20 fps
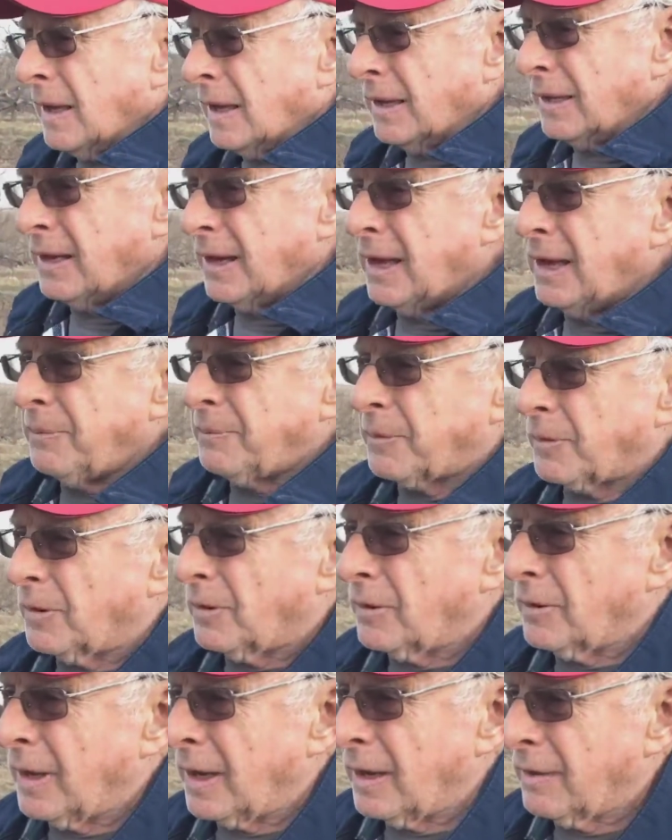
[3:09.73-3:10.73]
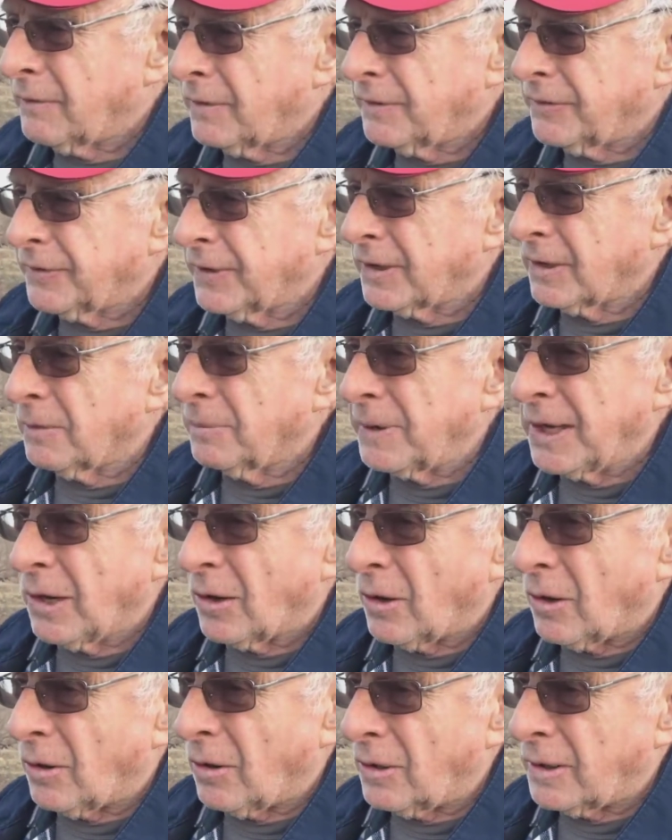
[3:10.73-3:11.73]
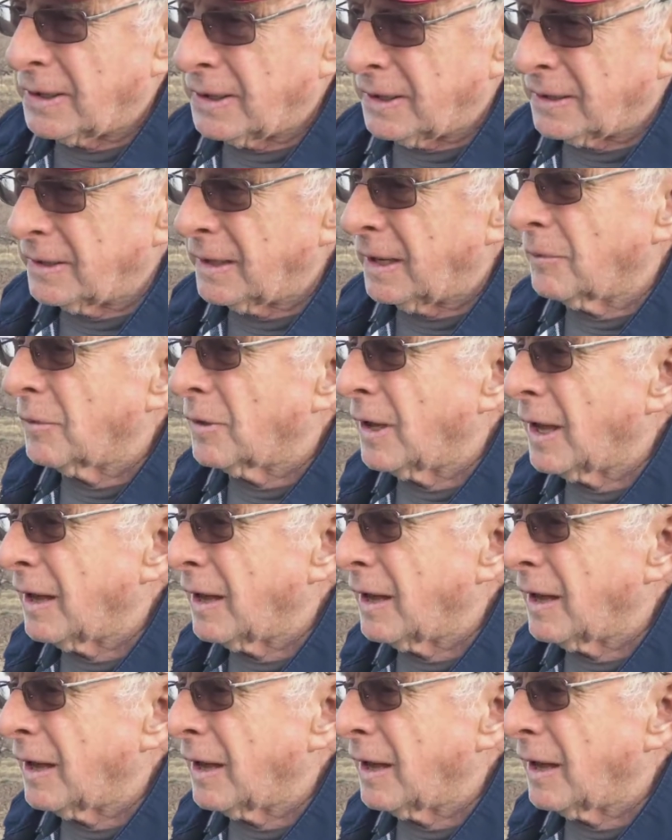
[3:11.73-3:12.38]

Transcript: in April. Everything will be early, and then we'll